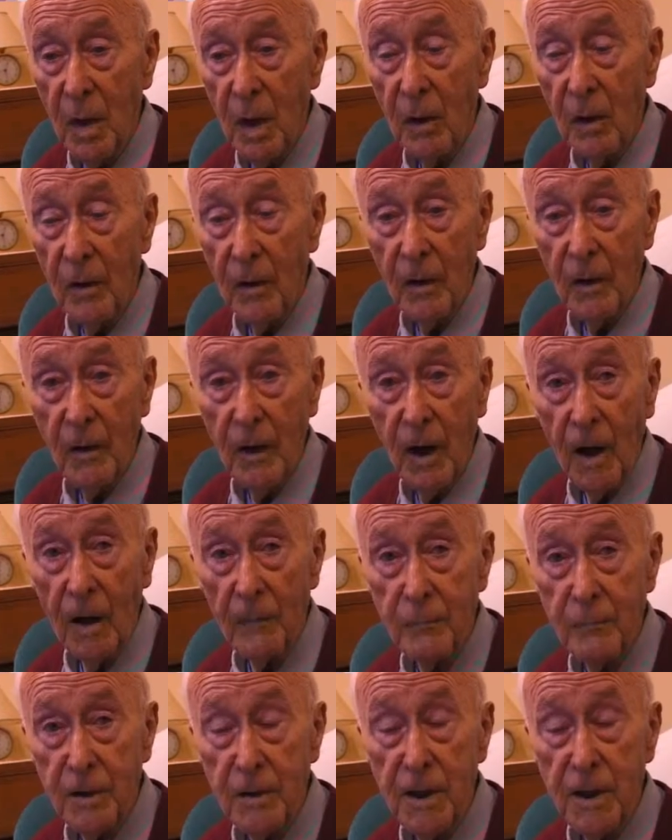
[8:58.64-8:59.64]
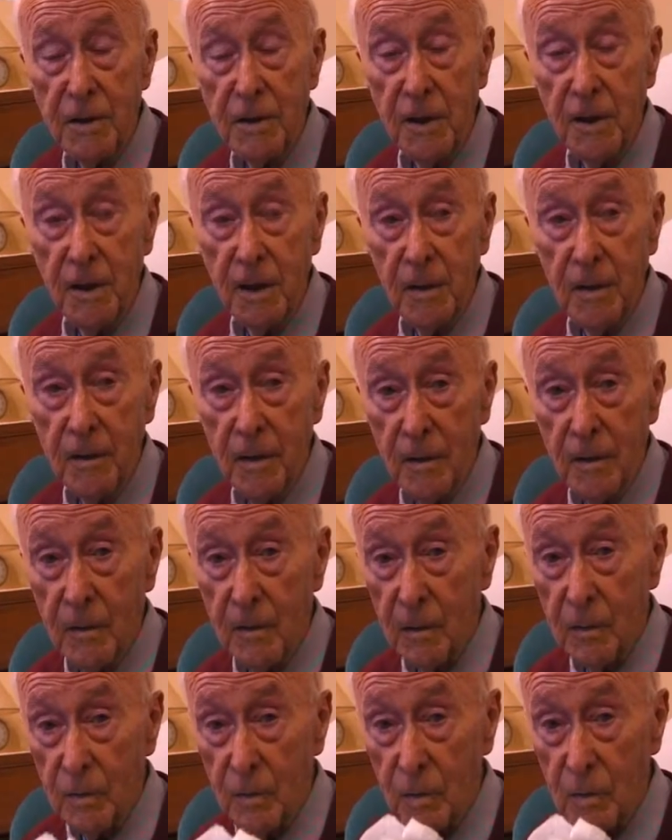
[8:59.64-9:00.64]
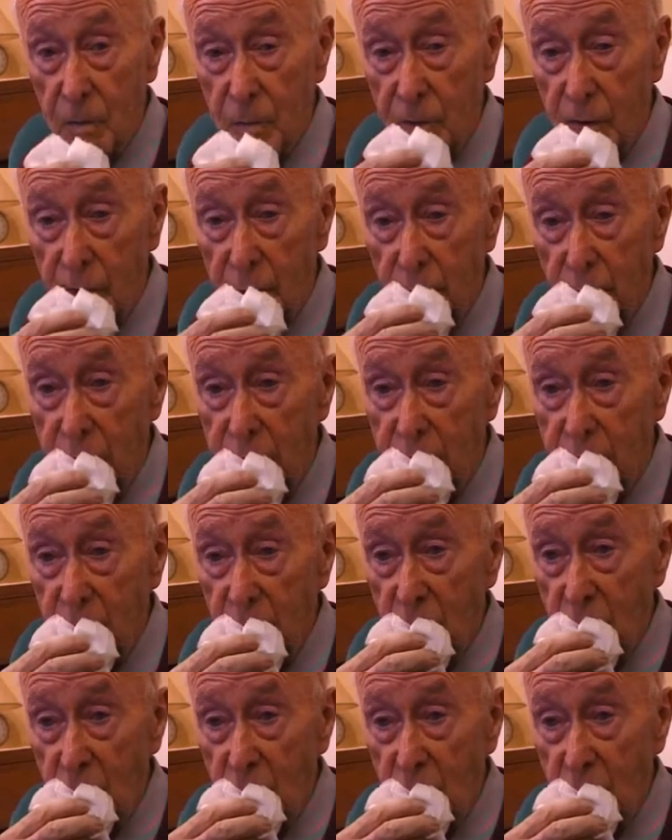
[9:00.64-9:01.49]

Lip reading: Well, I've been eating all right, but